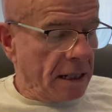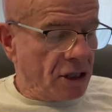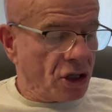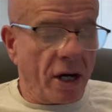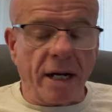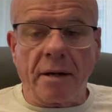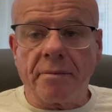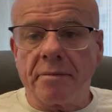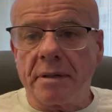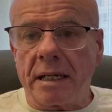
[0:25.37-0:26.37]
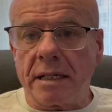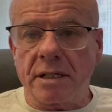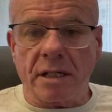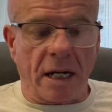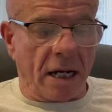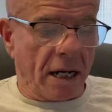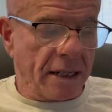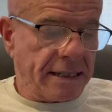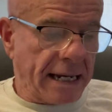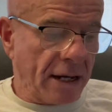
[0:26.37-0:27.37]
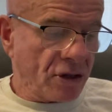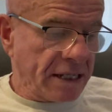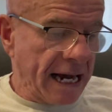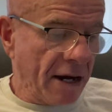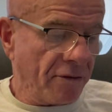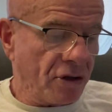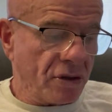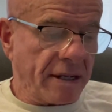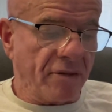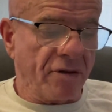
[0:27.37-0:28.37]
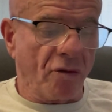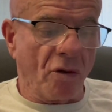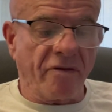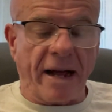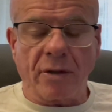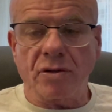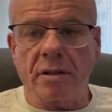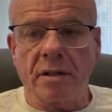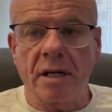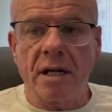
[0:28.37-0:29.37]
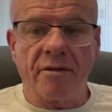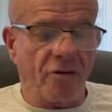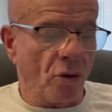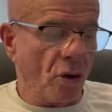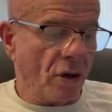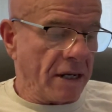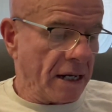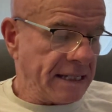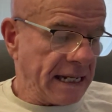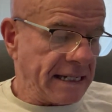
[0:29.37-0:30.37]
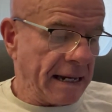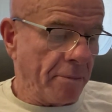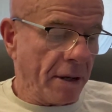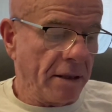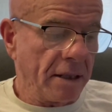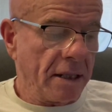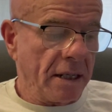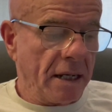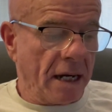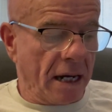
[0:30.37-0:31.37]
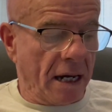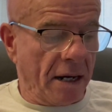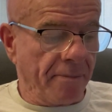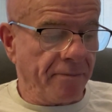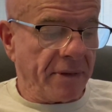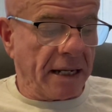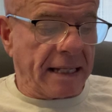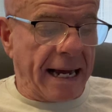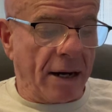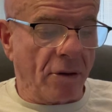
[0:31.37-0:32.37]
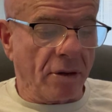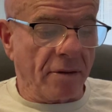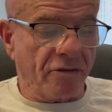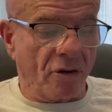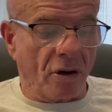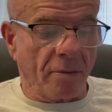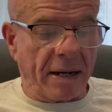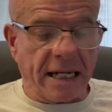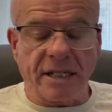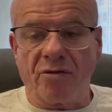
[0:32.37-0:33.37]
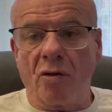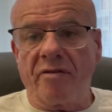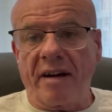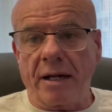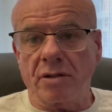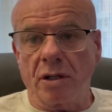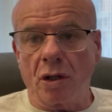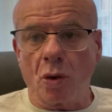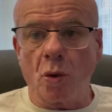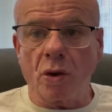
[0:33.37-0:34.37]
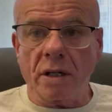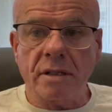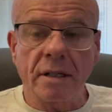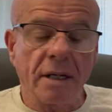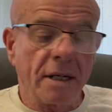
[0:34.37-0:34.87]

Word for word: China is uh, sales are down to 74,000 for uh, September um, are down from 84,000 in August,